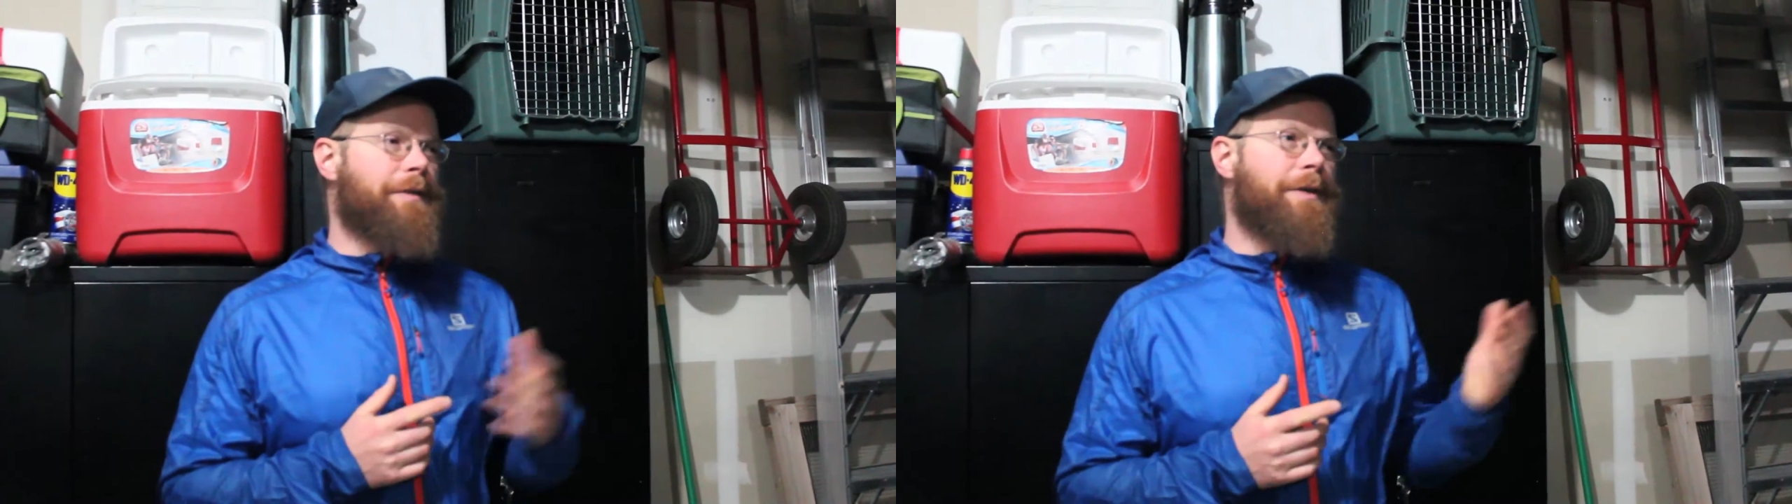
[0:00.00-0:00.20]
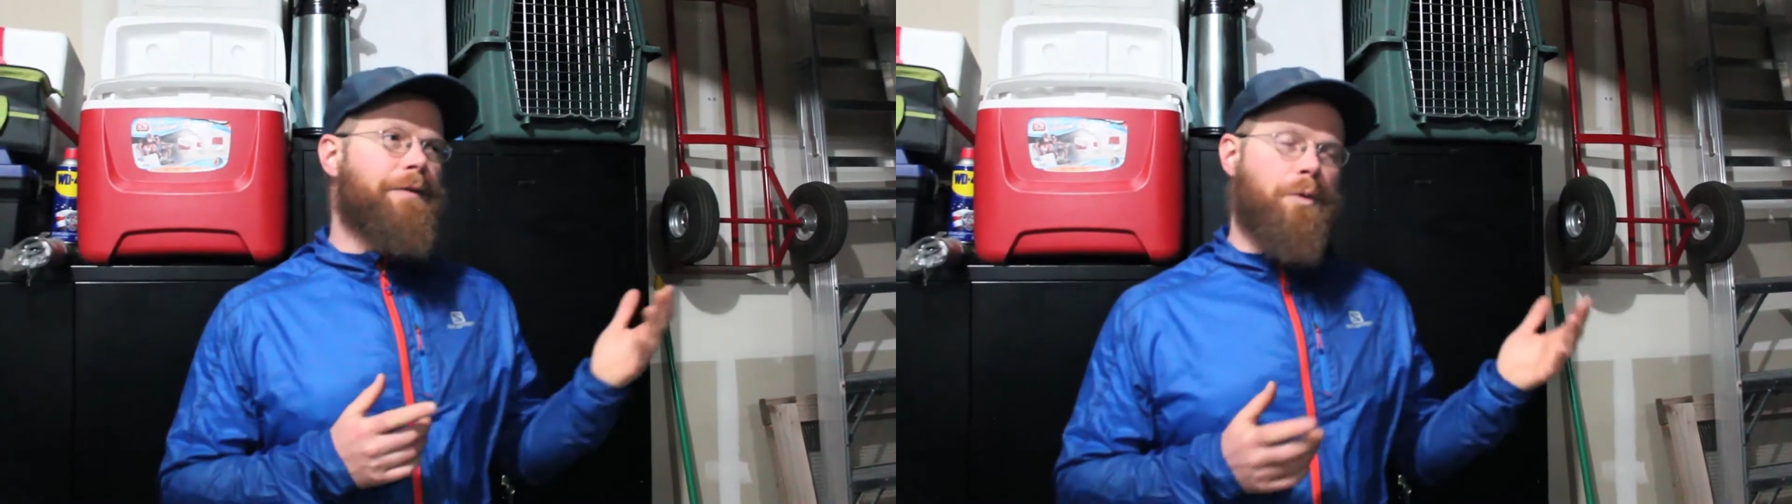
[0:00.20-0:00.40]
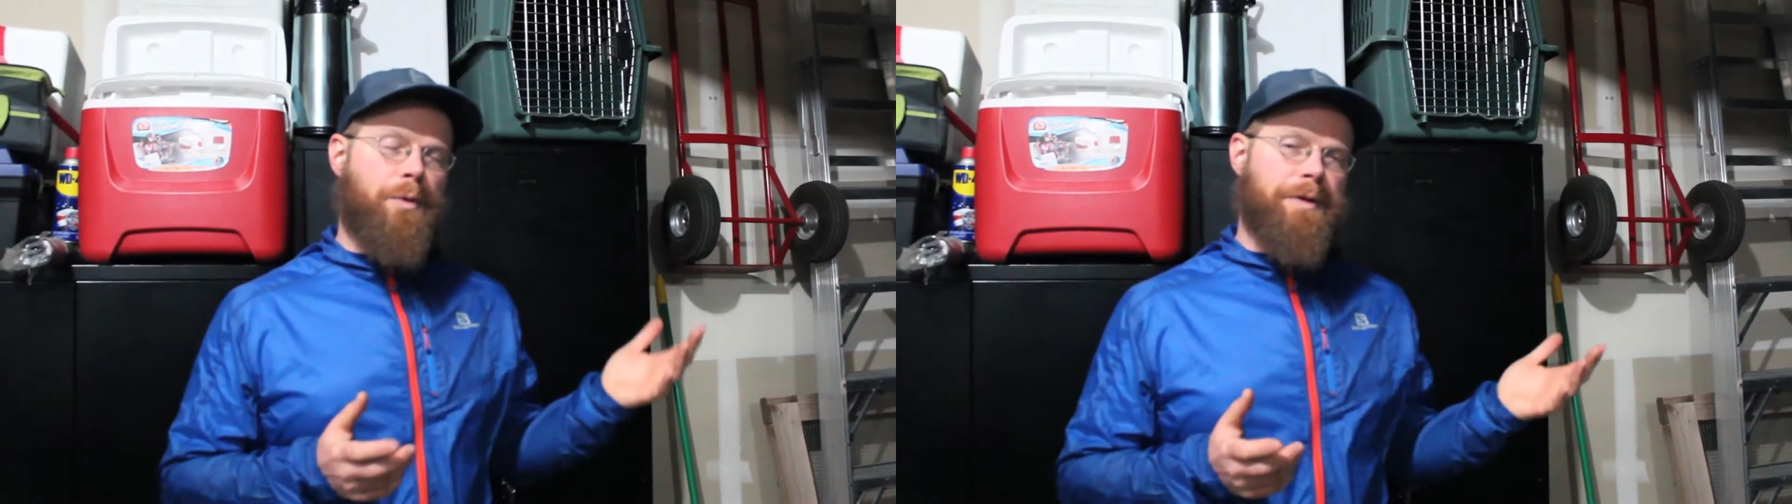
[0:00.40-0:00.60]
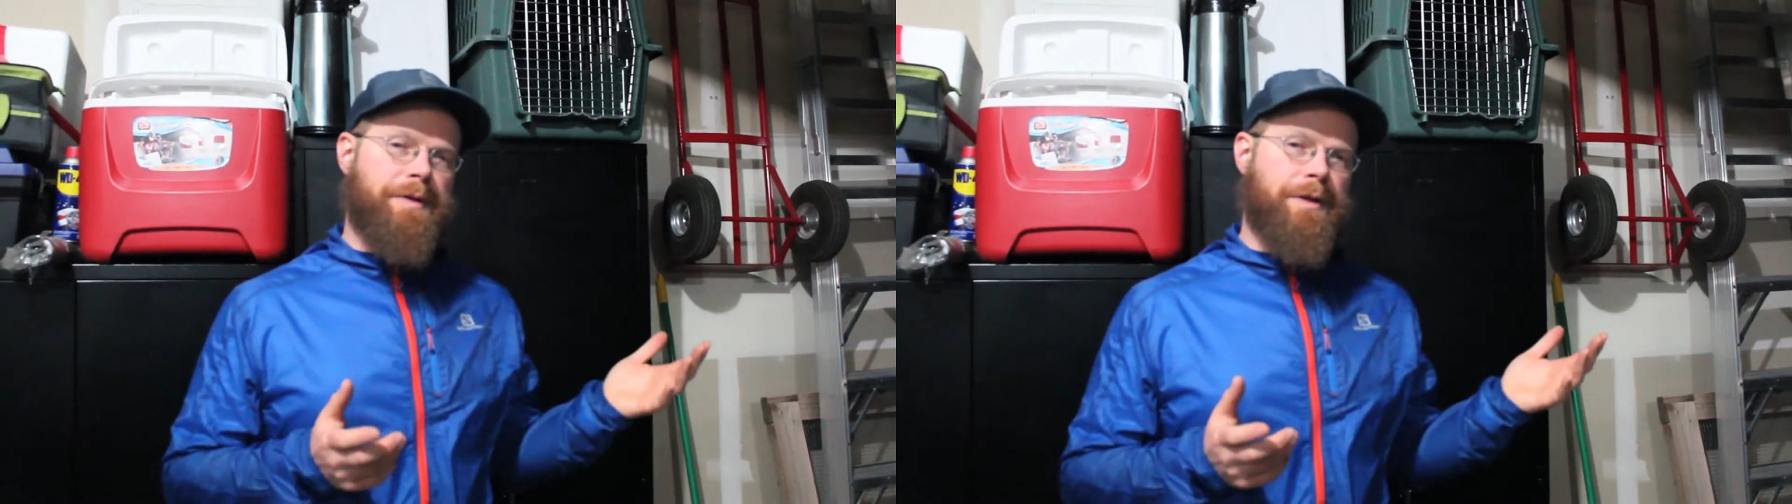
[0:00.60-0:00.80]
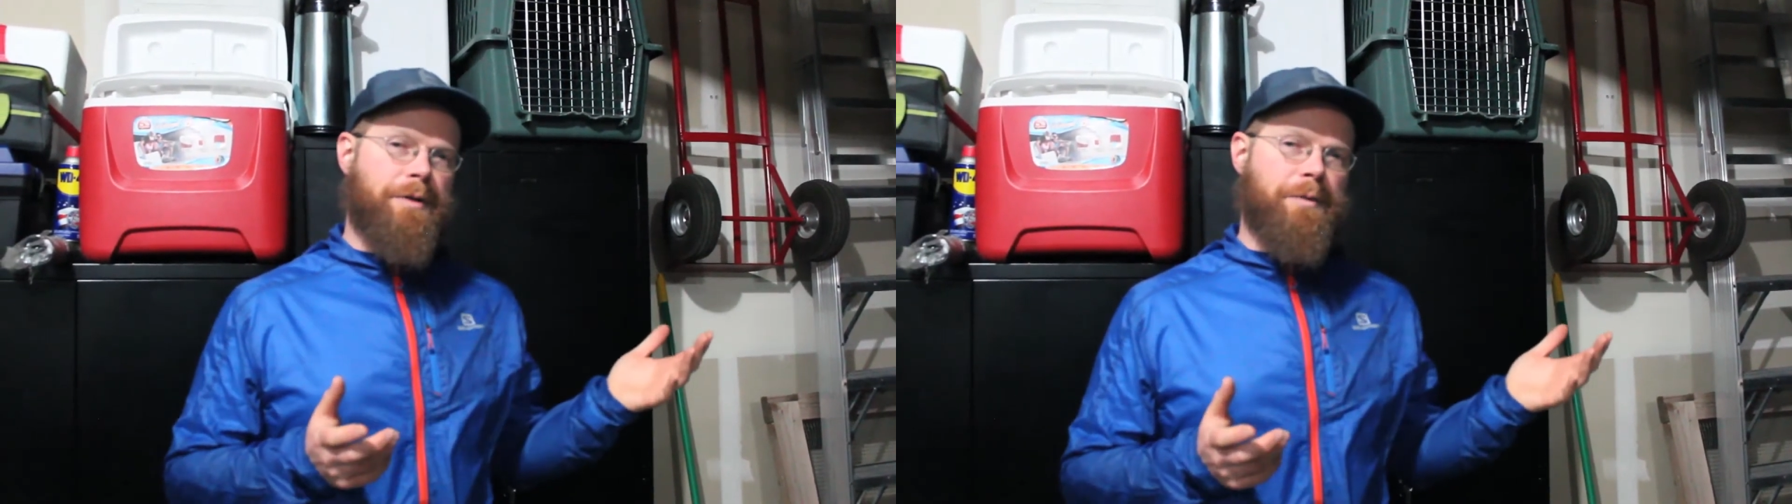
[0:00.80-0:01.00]
And of
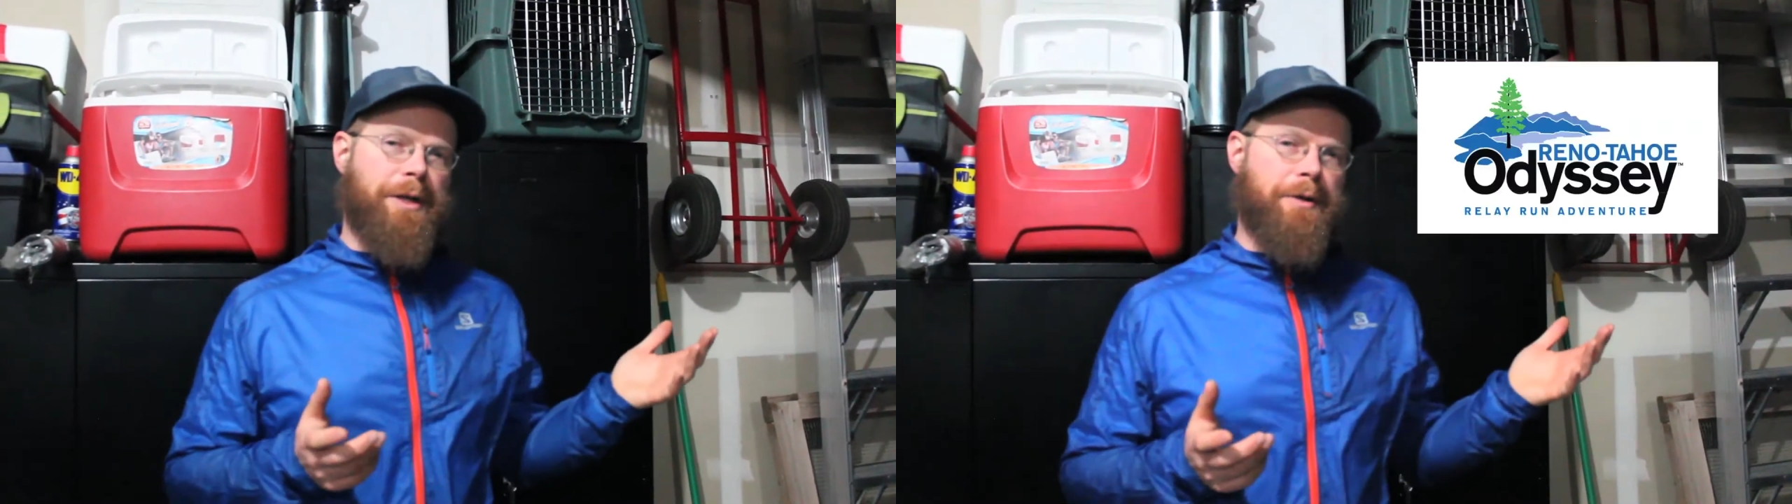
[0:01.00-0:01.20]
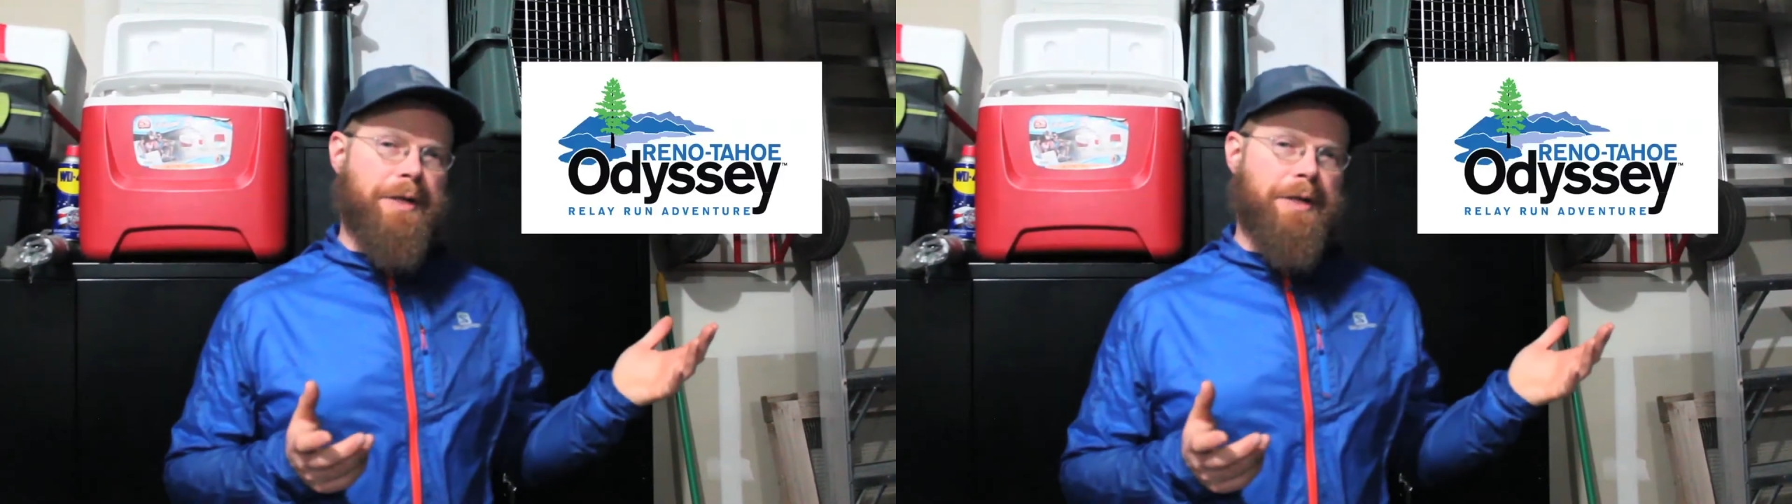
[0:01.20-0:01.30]
course the Reno